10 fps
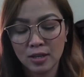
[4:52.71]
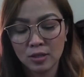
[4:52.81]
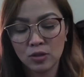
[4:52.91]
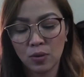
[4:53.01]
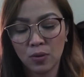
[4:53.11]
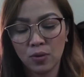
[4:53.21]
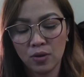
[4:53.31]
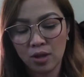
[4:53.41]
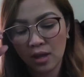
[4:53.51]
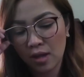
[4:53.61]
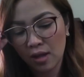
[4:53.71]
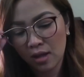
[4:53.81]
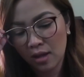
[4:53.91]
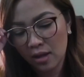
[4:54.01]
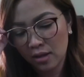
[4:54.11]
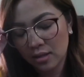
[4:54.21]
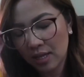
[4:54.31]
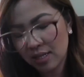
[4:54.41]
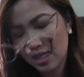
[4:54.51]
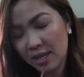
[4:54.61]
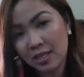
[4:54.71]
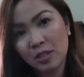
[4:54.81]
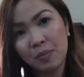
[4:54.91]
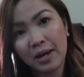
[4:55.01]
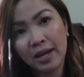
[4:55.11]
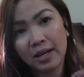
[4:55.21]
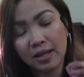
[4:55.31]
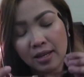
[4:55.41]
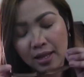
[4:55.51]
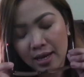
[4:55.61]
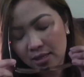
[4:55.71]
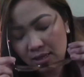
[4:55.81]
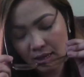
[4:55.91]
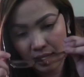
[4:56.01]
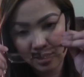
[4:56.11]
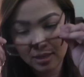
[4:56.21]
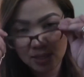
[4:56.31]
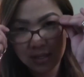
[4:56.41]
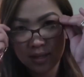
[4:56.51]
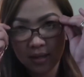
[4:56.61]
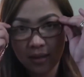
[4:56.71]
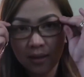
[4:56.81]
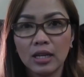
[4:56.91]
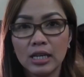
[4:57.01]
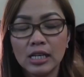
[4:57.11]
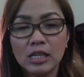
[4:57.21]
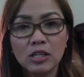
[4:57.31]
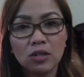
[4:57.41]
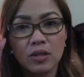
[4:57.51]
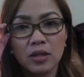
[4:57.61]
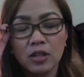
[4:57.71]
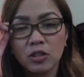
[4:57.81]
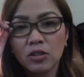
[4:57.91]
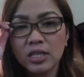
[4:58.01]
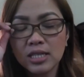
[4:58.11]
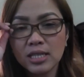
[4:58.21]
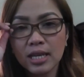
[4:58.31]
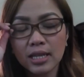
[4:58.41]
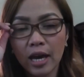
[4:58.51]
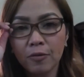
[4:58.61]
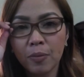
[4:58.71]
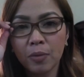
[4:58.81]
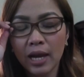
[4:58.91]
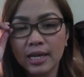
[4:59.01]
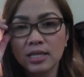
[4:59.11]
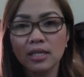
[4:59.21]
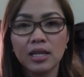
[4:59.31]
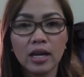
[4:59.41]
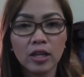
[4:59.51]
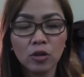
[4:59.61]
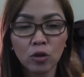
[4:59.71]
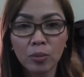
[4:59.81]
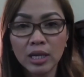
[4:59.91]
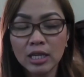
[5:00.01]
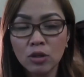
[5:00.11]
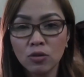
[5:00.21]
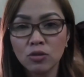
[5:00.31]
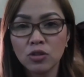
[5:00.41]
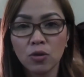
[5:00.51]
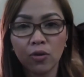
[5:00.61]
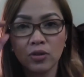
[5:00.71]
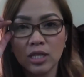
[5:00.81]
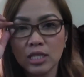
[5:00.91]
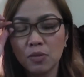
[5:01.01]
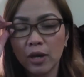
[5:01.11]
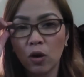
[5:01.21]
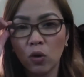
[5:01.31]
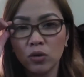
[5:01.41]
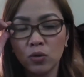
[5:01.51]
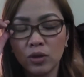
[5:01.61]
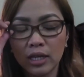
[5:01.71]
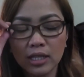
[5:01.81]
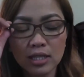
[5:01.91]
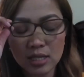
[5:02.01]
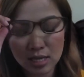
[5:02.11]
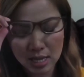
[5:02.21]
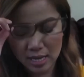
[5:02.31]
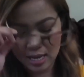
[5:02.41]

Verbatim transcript: So this is my glasses. So this is the type of glasses that I normally use. So this is my old ones.